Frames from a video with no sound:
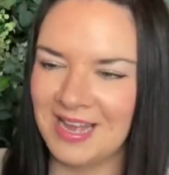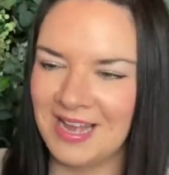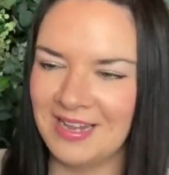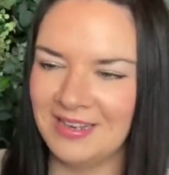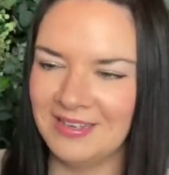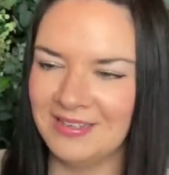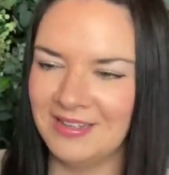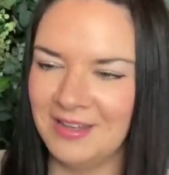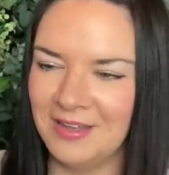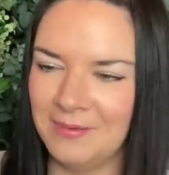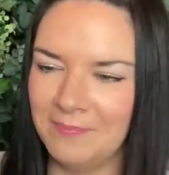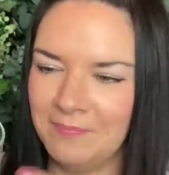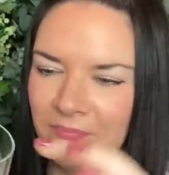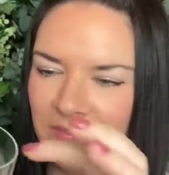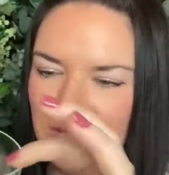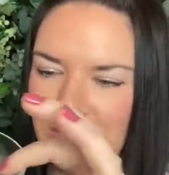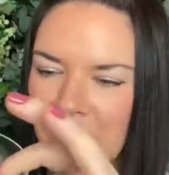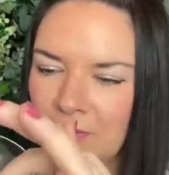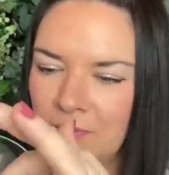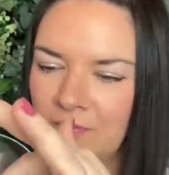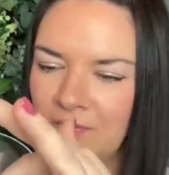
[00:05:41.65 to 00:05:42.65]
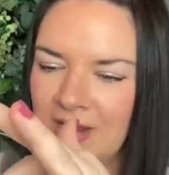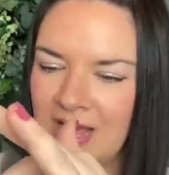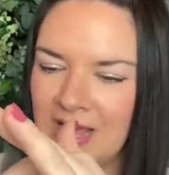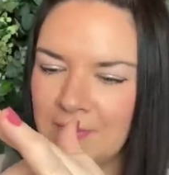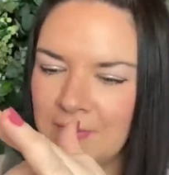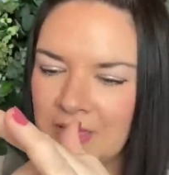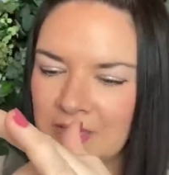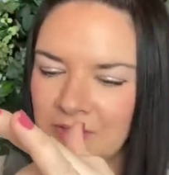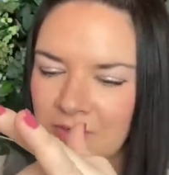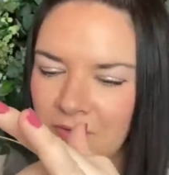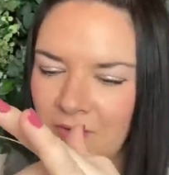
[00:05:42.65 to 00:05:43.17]
And the little flame
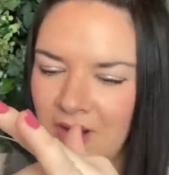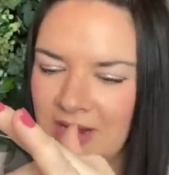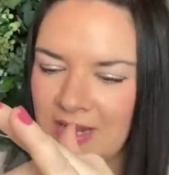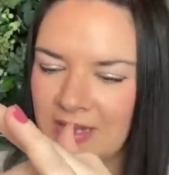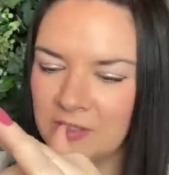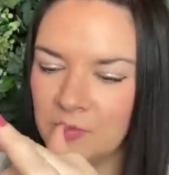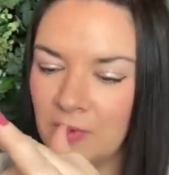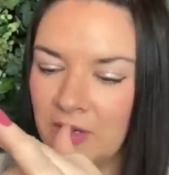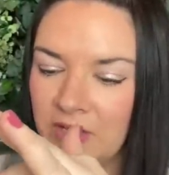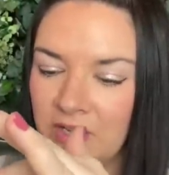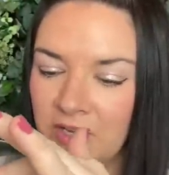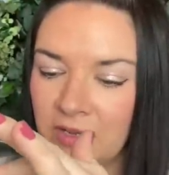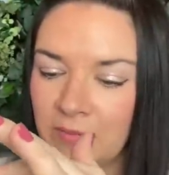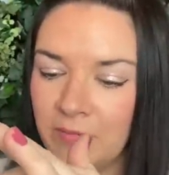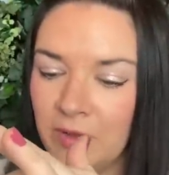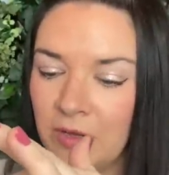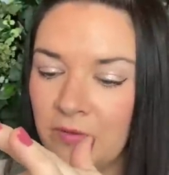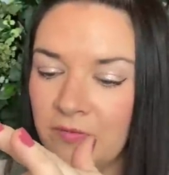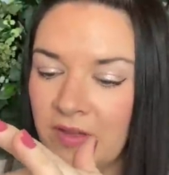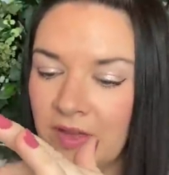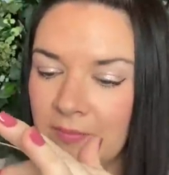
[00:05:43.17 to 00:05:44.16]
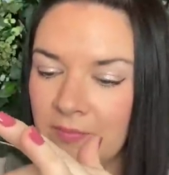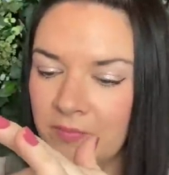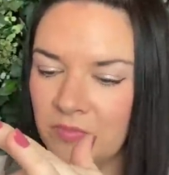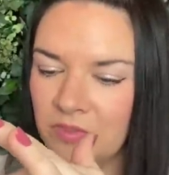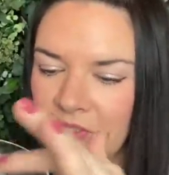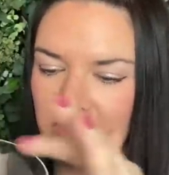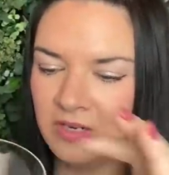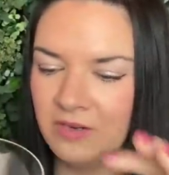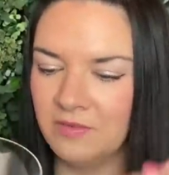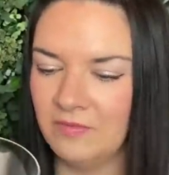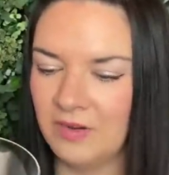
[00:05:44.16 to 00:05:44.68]
is great as well. You can move it,
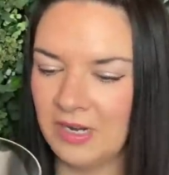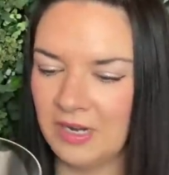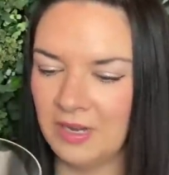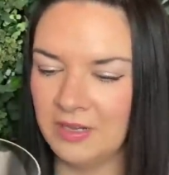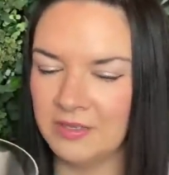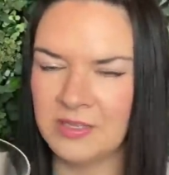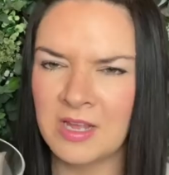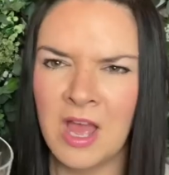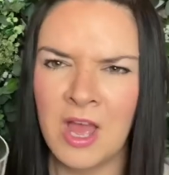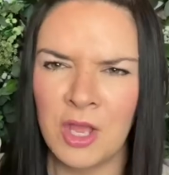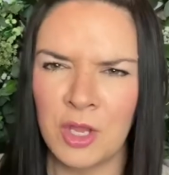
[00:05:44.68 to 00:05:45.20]
she didn't realise.